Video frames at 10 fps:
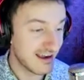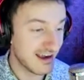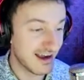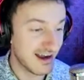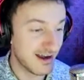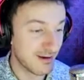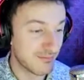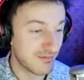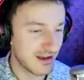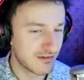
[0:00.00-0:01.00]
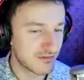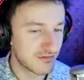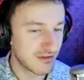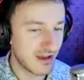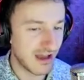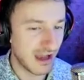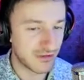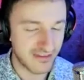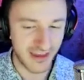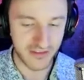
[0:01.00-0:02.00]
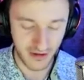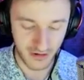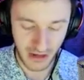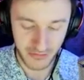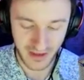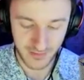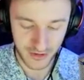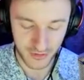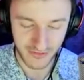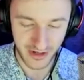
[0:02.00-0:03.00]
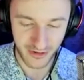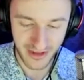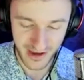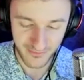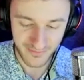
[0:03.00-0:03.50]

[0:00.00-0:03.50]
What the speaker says: I would say so. I would say about 12 years, yeah.